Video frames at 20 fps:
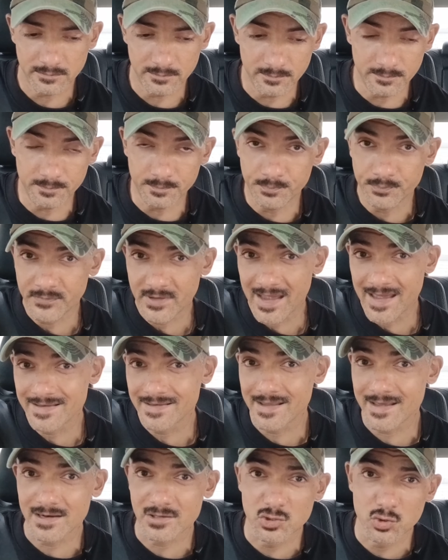
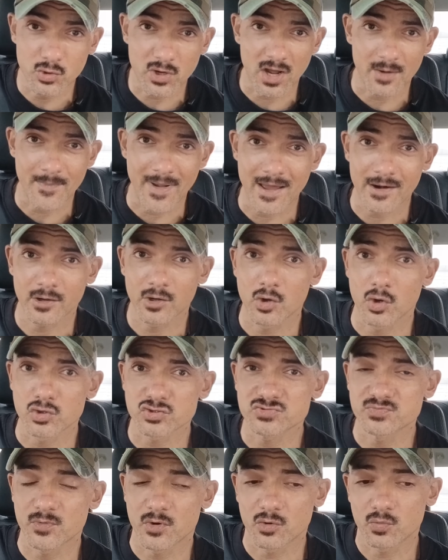And then you come out of
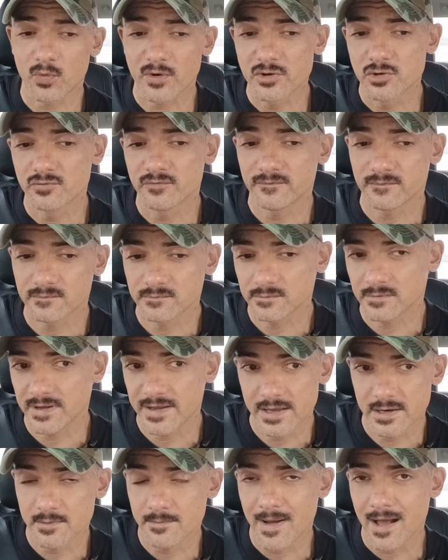ghost mode when you've
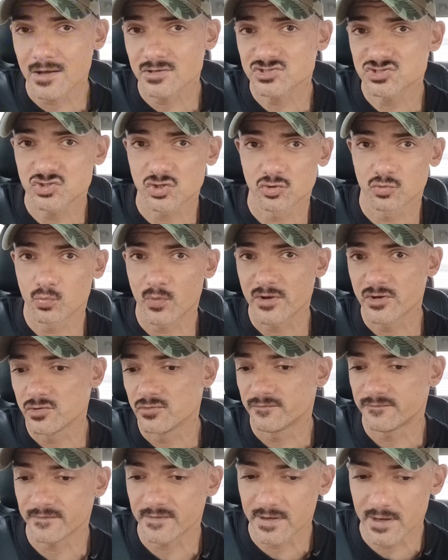hit a milestone, when
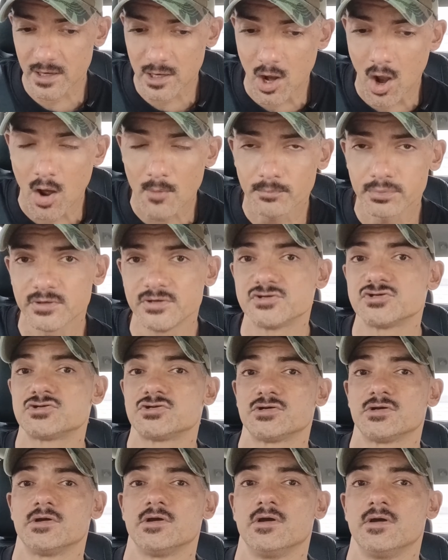you've
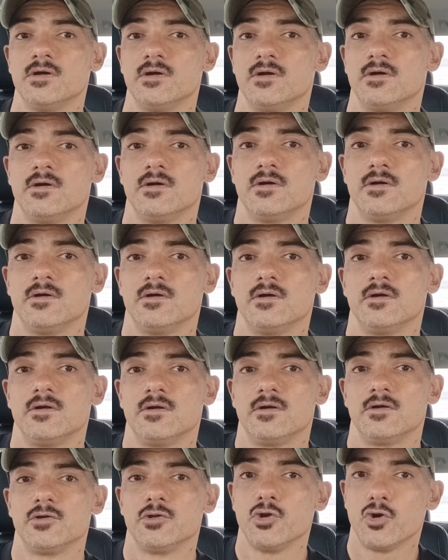accomplished
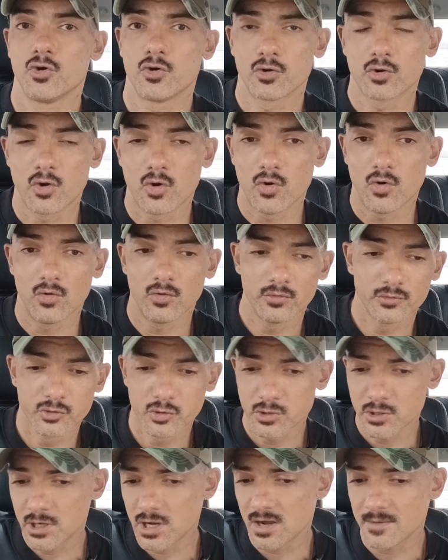your goal.
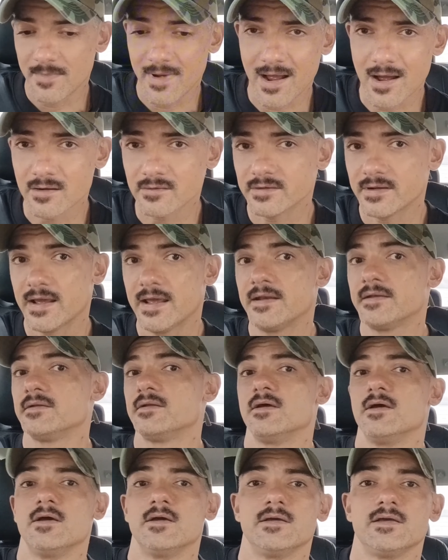You can come out
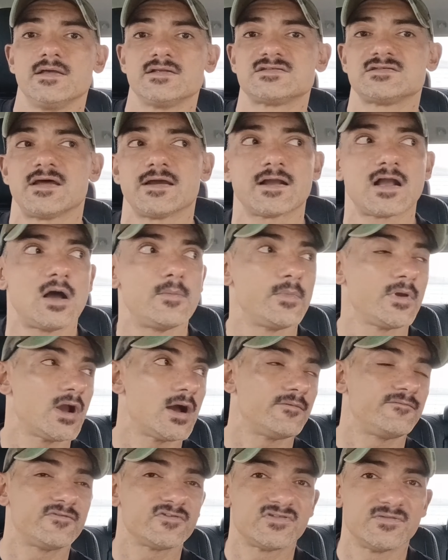and it's like
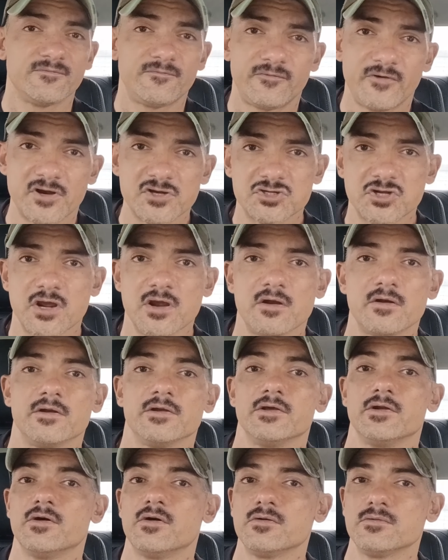coming up for some fresh
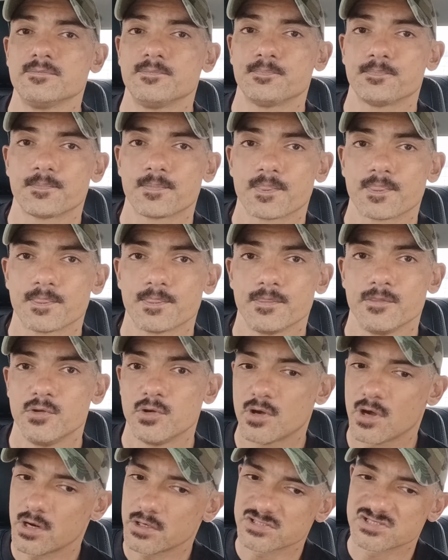air,
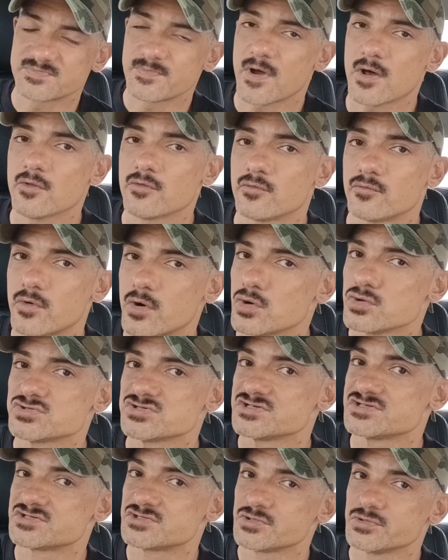You got to smell the
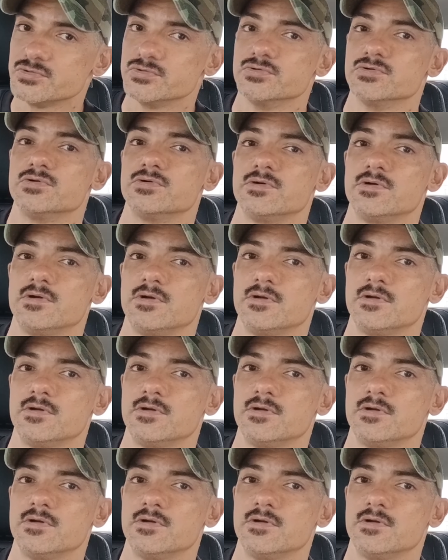roses too.